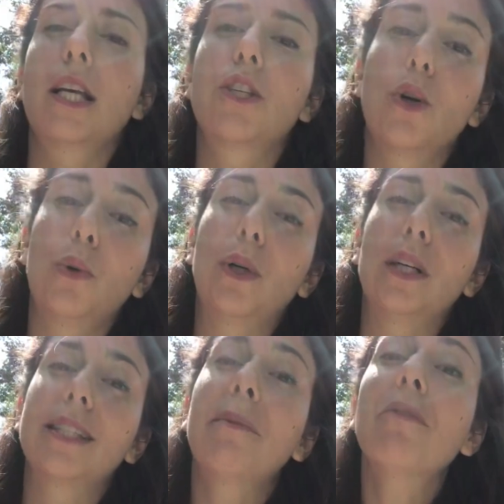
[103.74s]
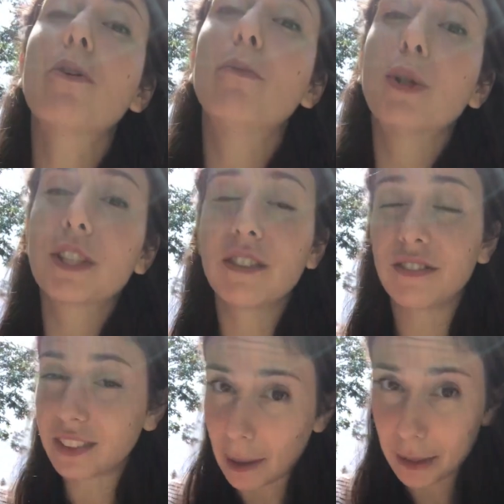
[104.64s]
So some of the most
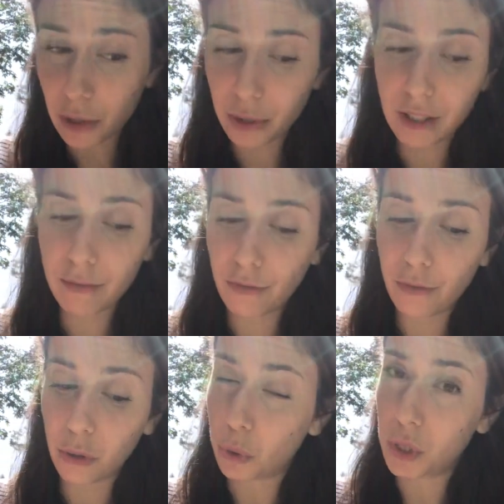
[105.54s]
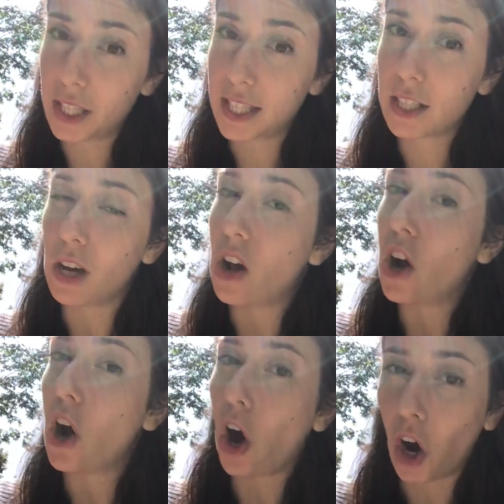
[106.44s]
inflammatory foods
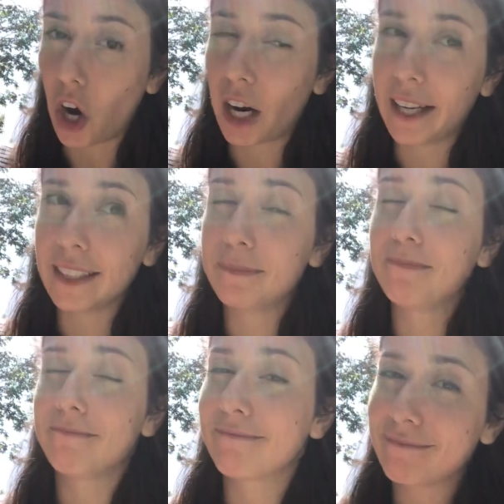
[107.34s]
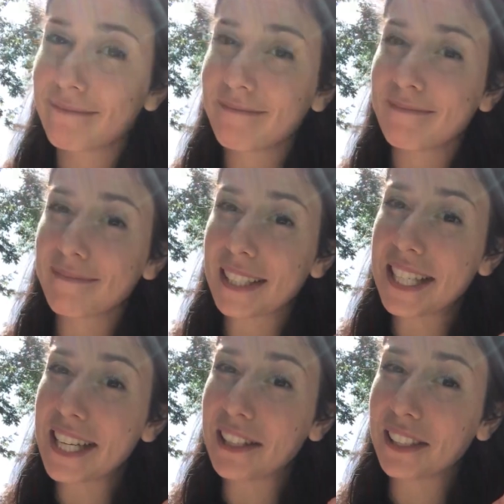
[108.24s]
are
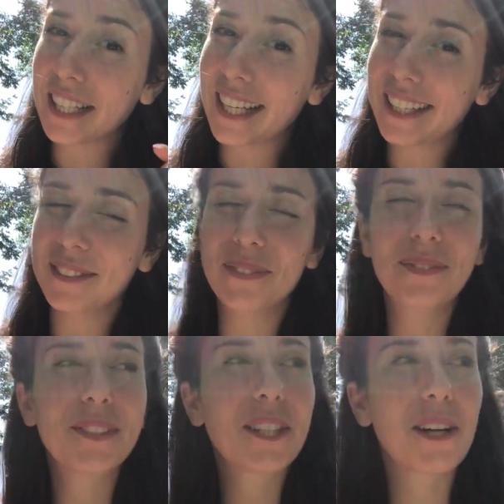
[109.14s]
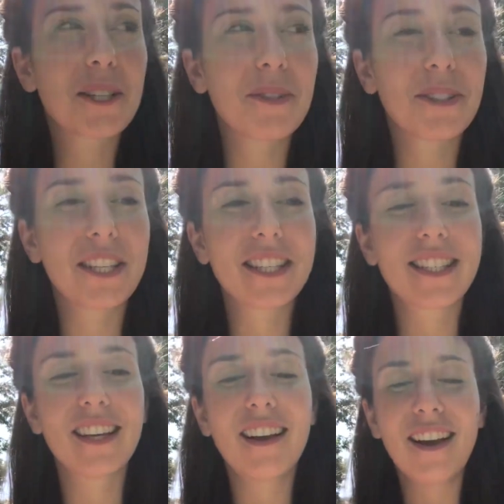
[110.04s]
dairy. Talked about
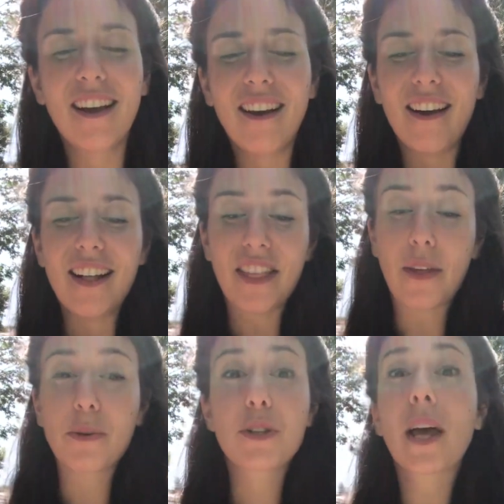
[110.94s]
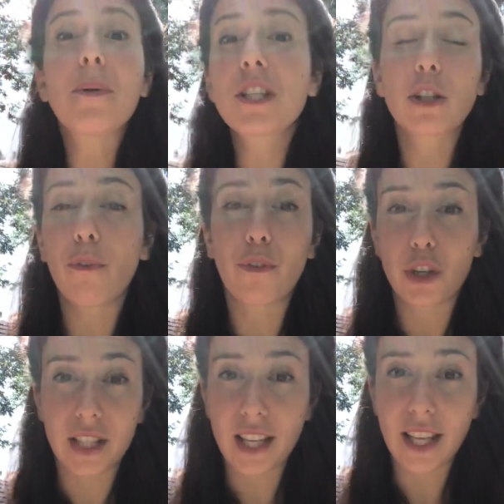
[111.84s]
this. That was like the
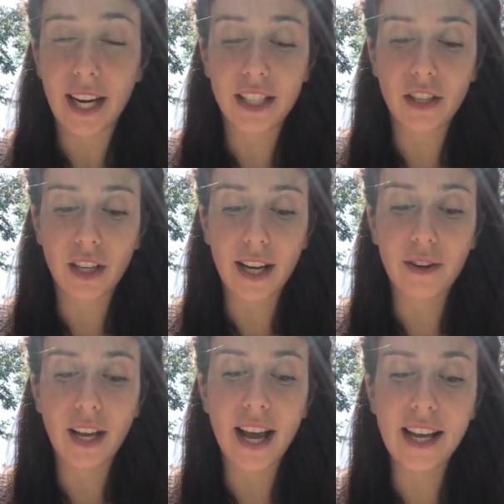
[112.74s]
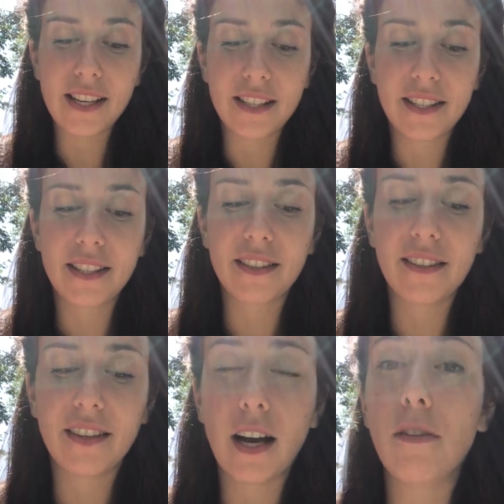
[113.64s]
first thing that I took out, and
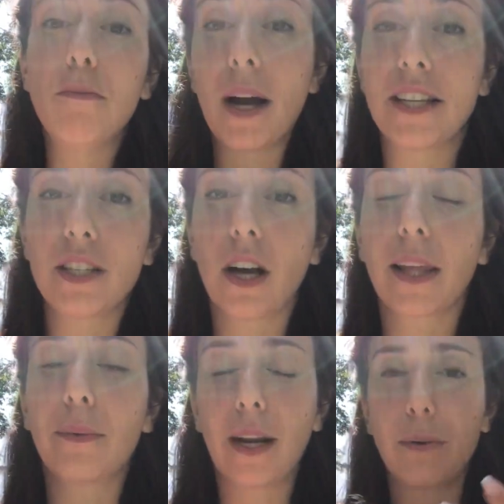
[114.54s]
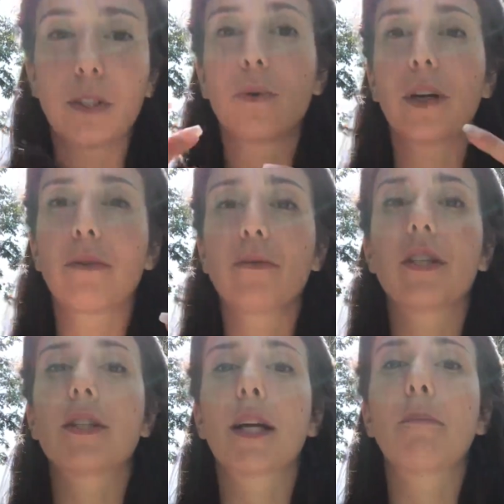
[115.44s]
my like when I was going through
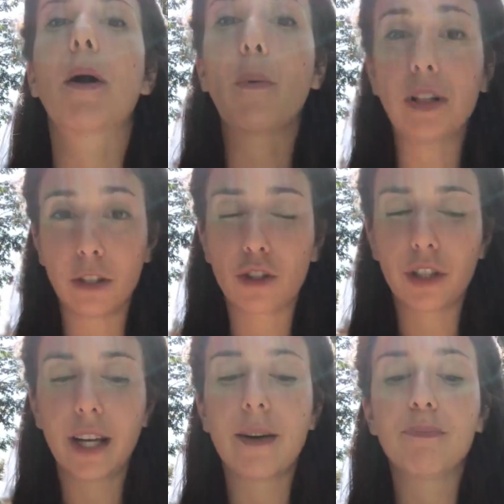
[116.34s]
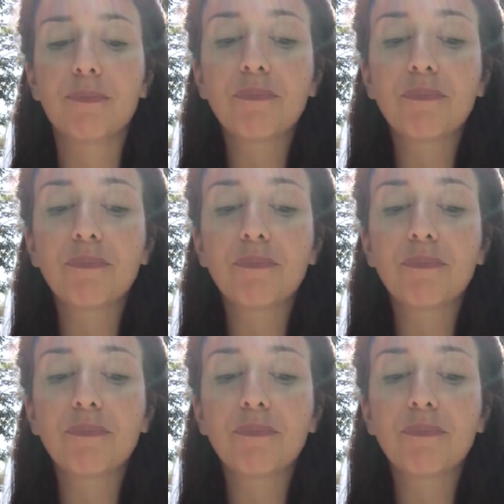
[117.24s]
this like my wellness journey,